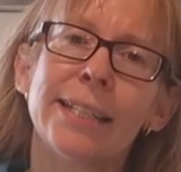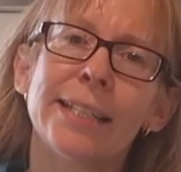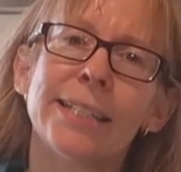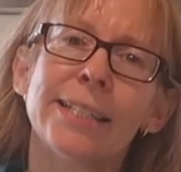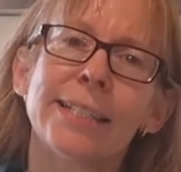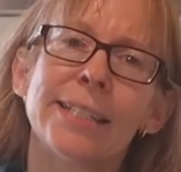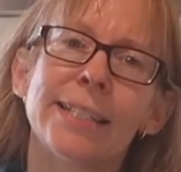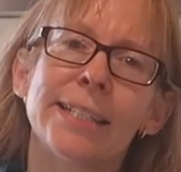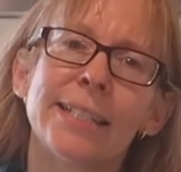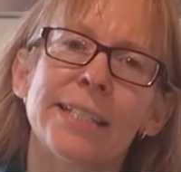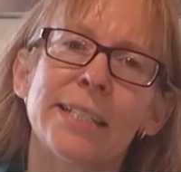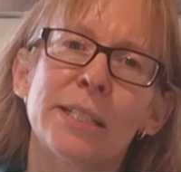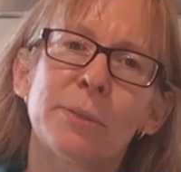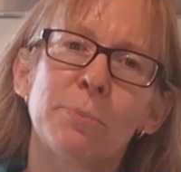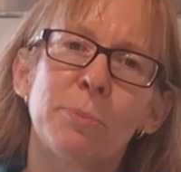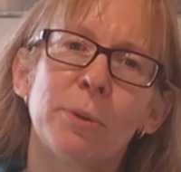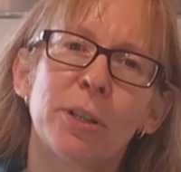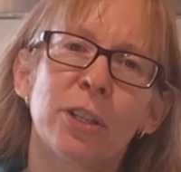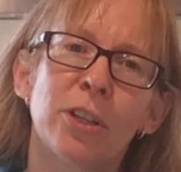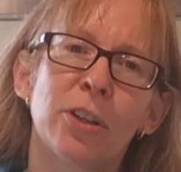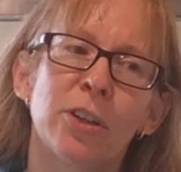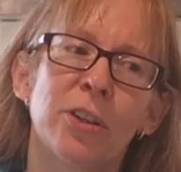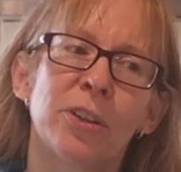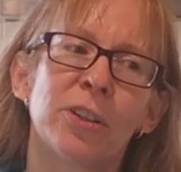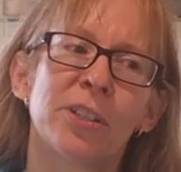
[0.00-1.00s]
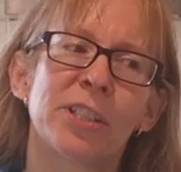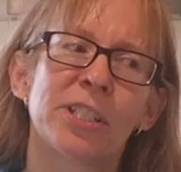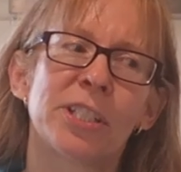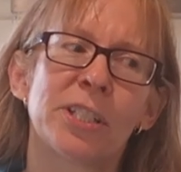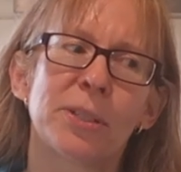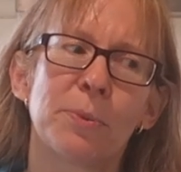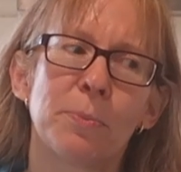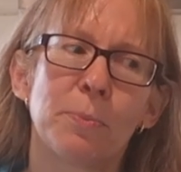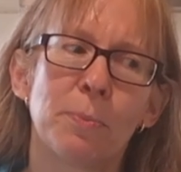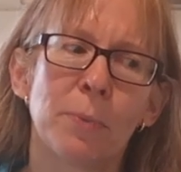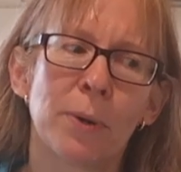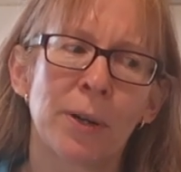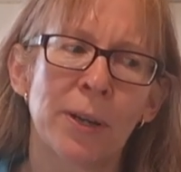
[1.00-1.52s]
this is because
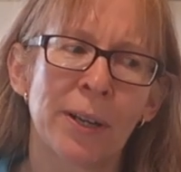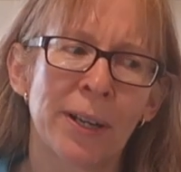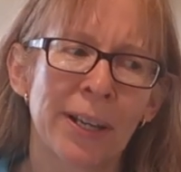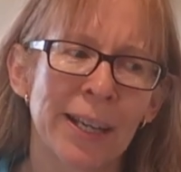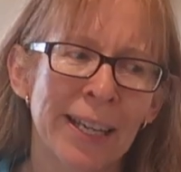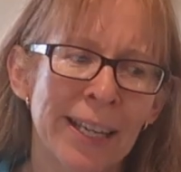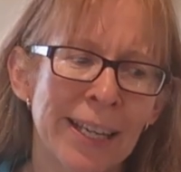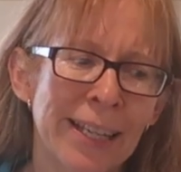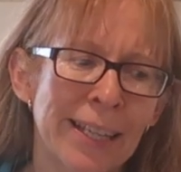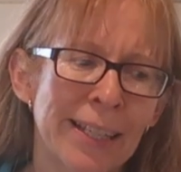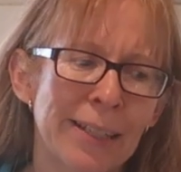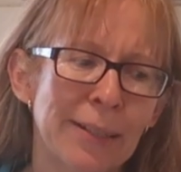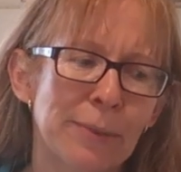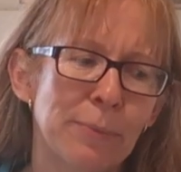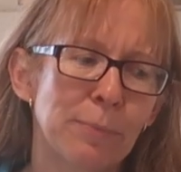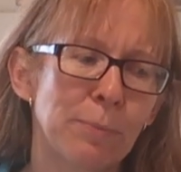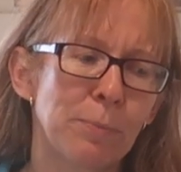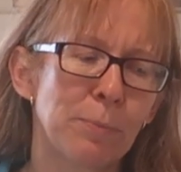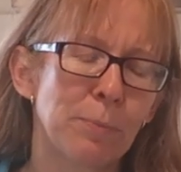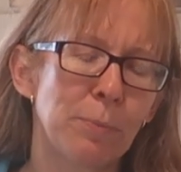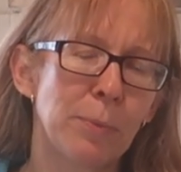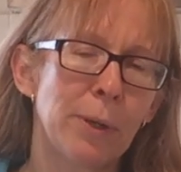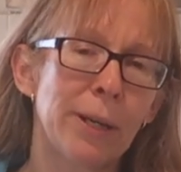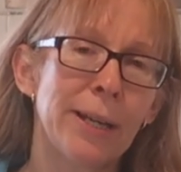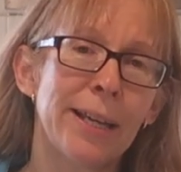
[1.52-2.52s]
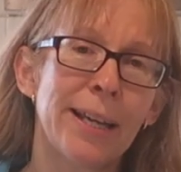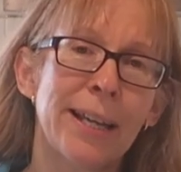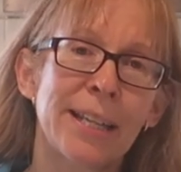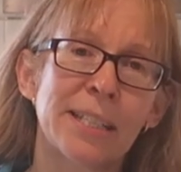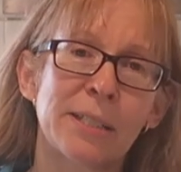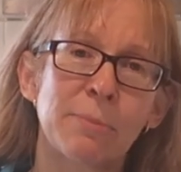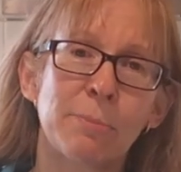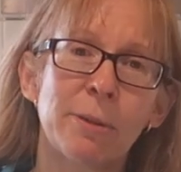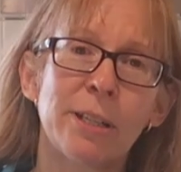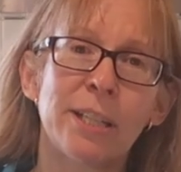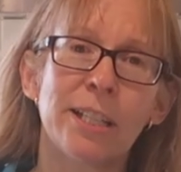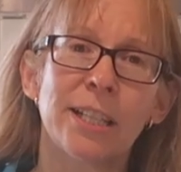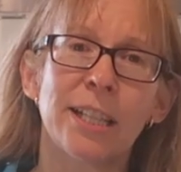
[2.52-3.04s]
my
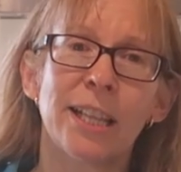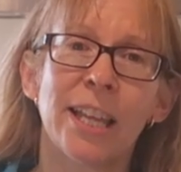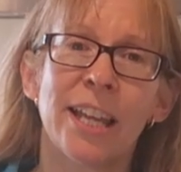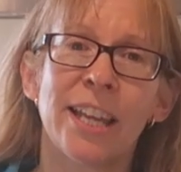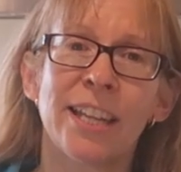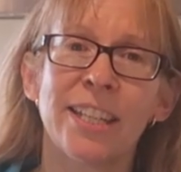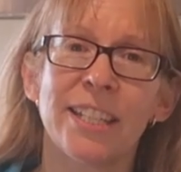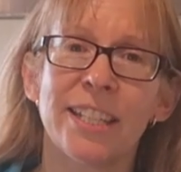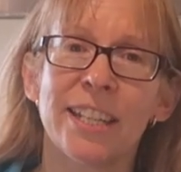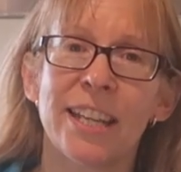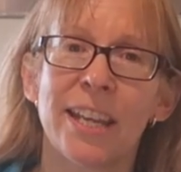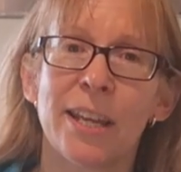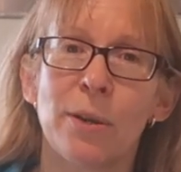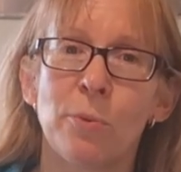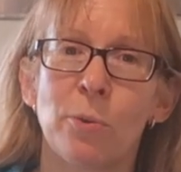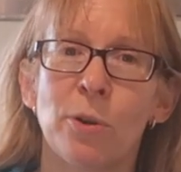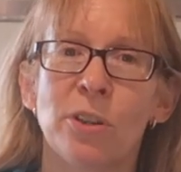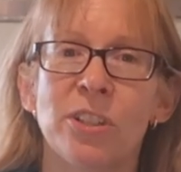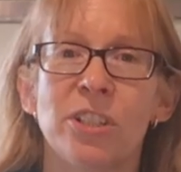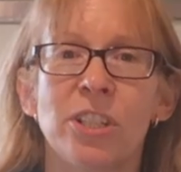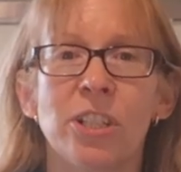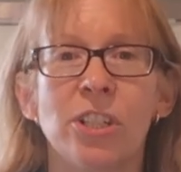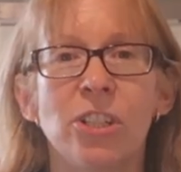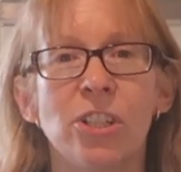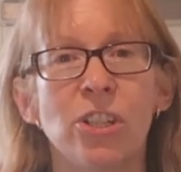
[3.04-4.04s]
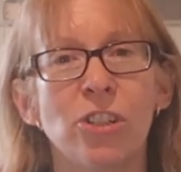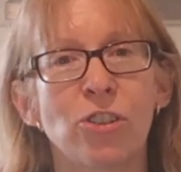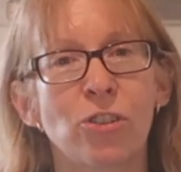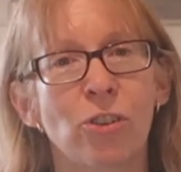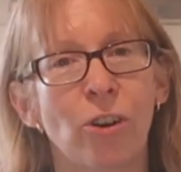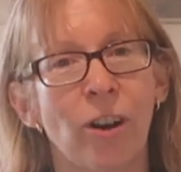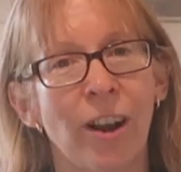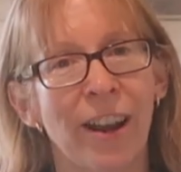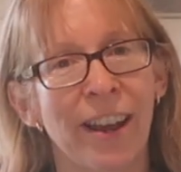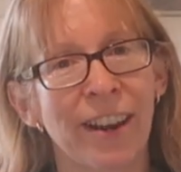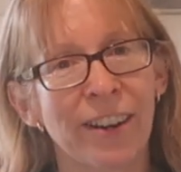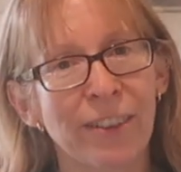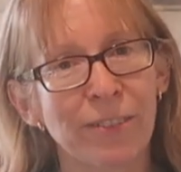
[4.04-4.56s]
husband Clint, he wanted to
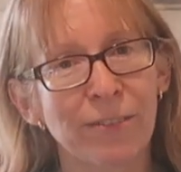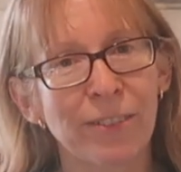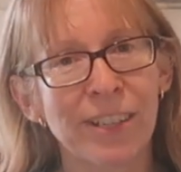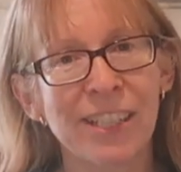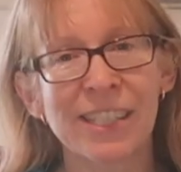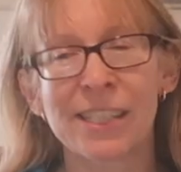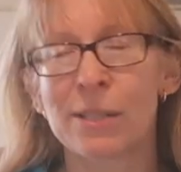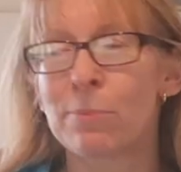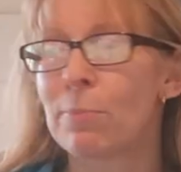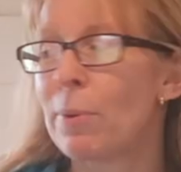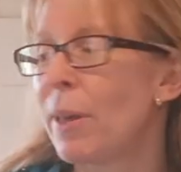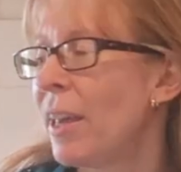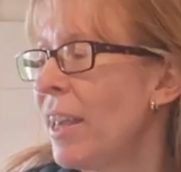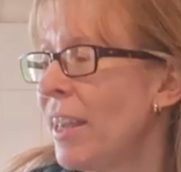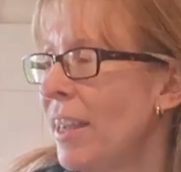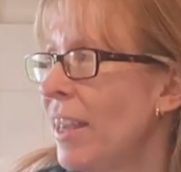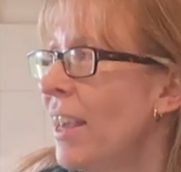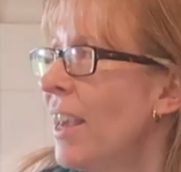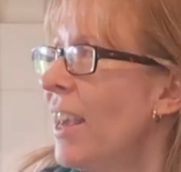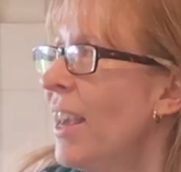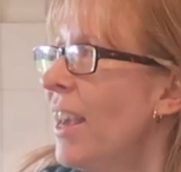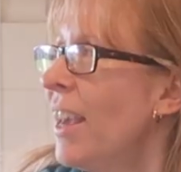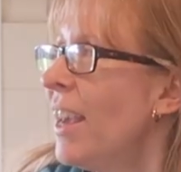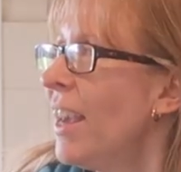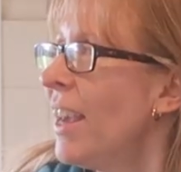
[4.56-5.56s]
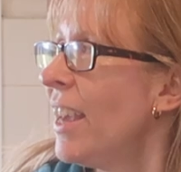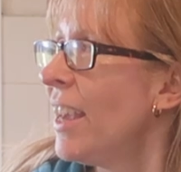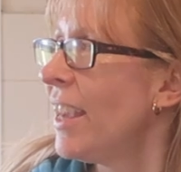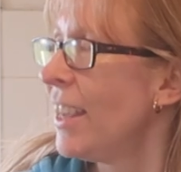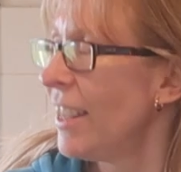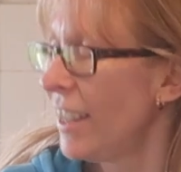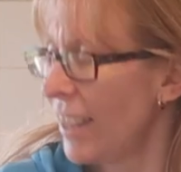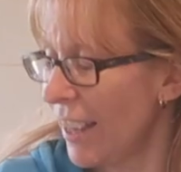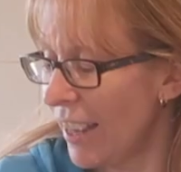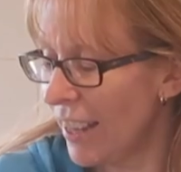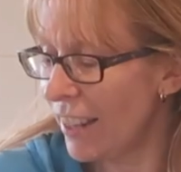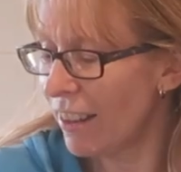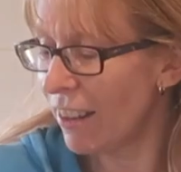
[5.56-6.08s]
try out a recipe.
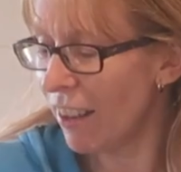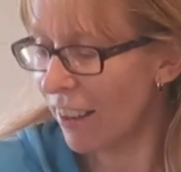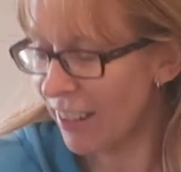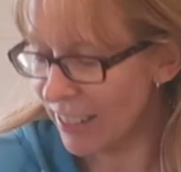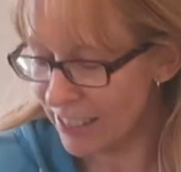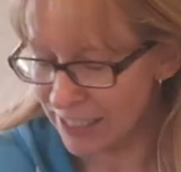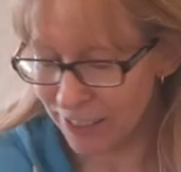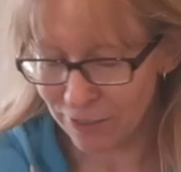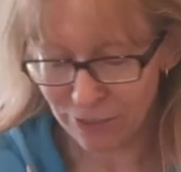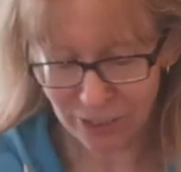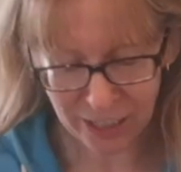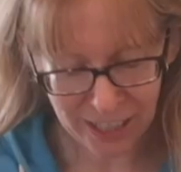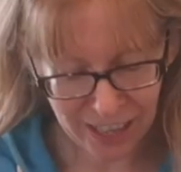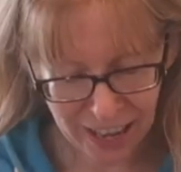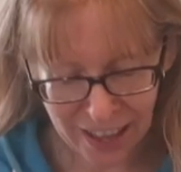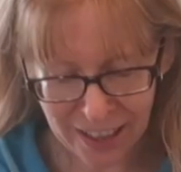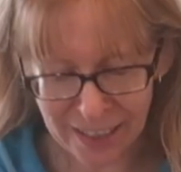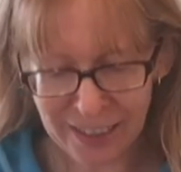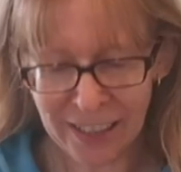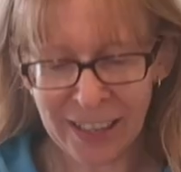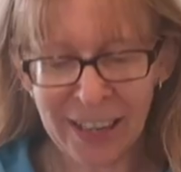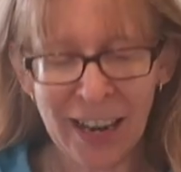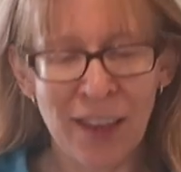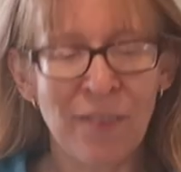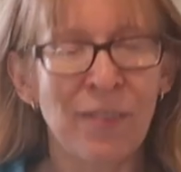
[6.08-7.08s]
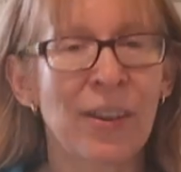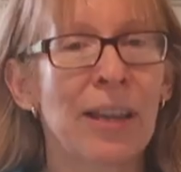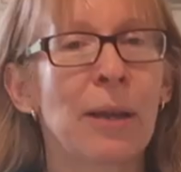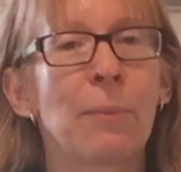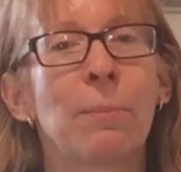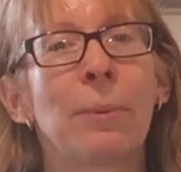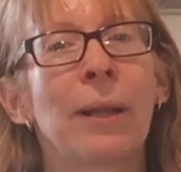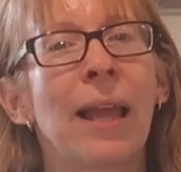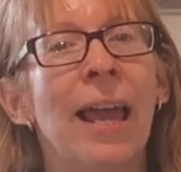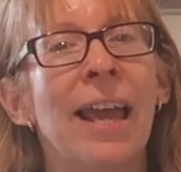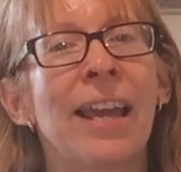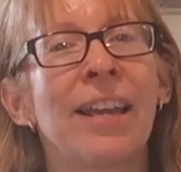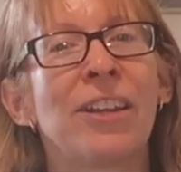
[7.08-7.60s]
He likes every now and then having a
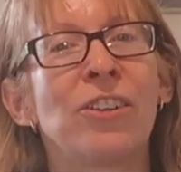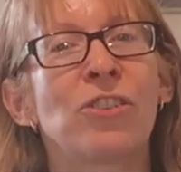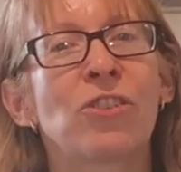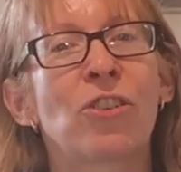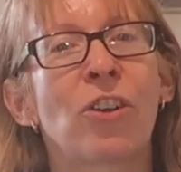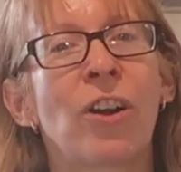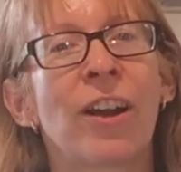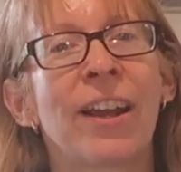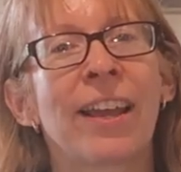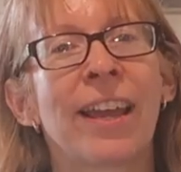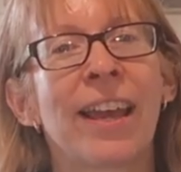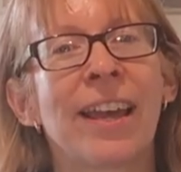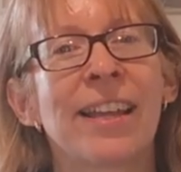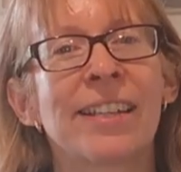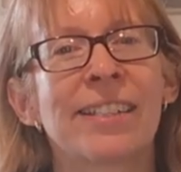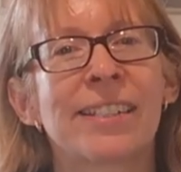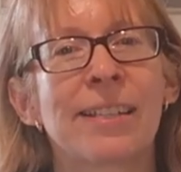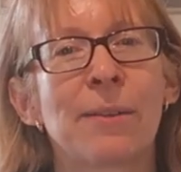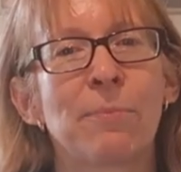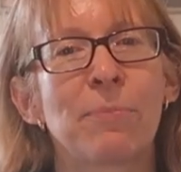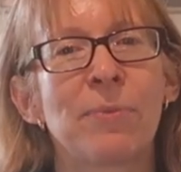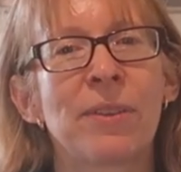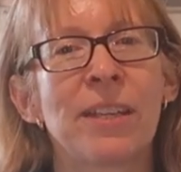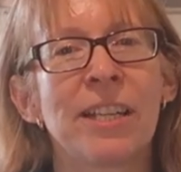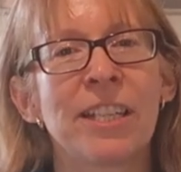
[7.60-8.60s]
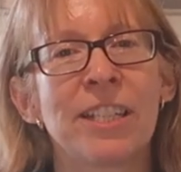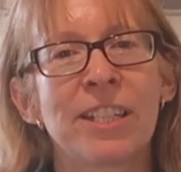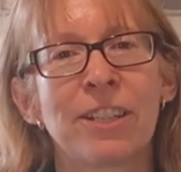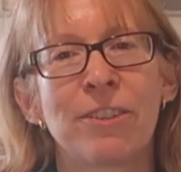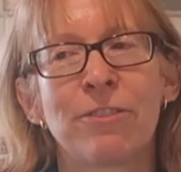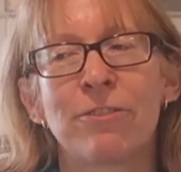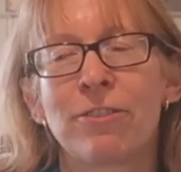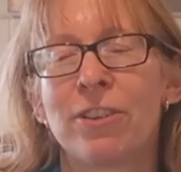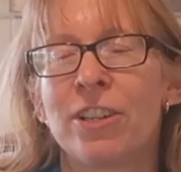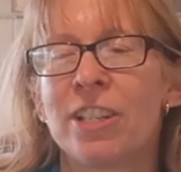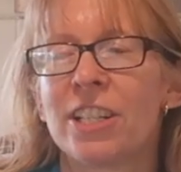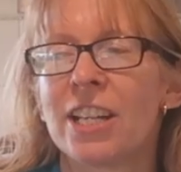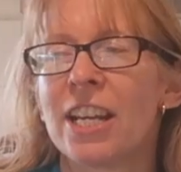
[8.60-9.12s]
play and trying out something
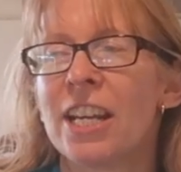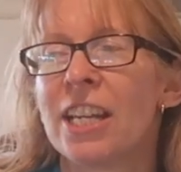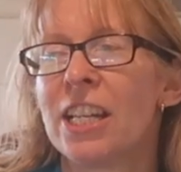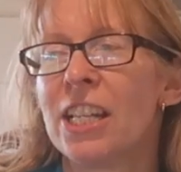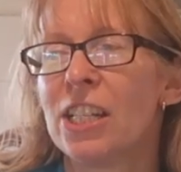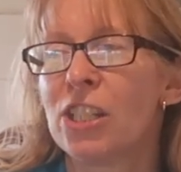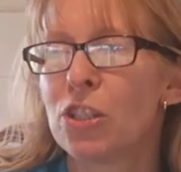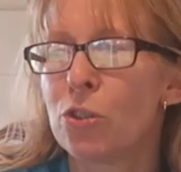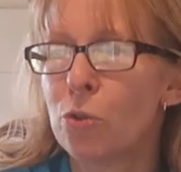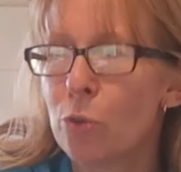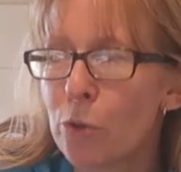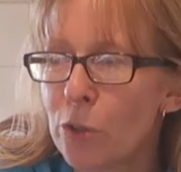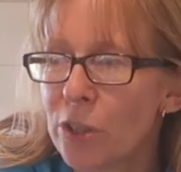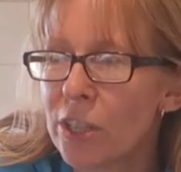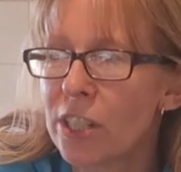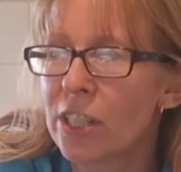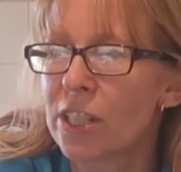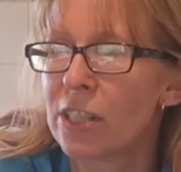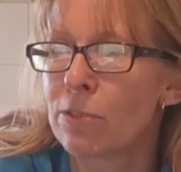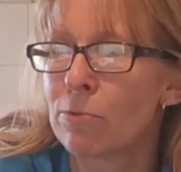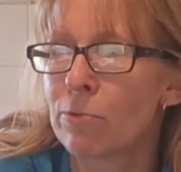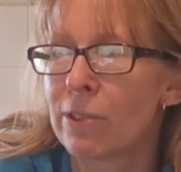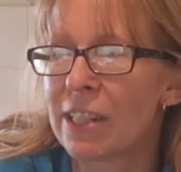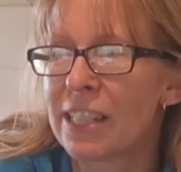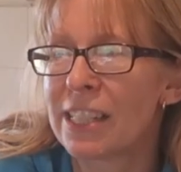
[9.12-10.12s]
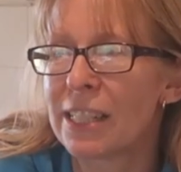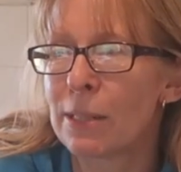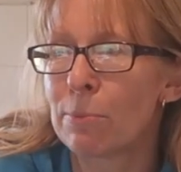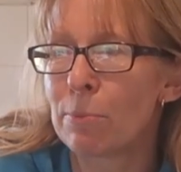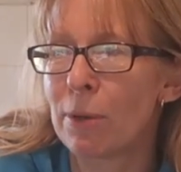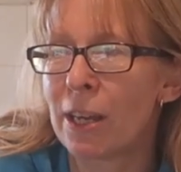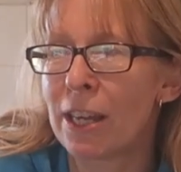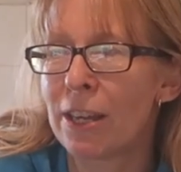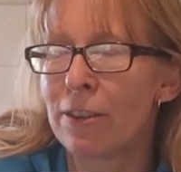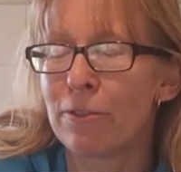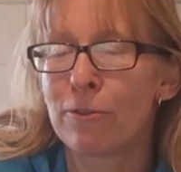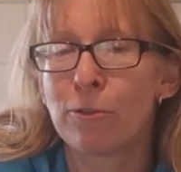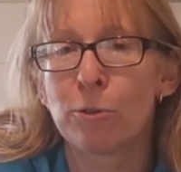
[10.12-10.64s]
different, and he saw this
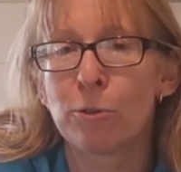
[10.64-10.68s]
recipe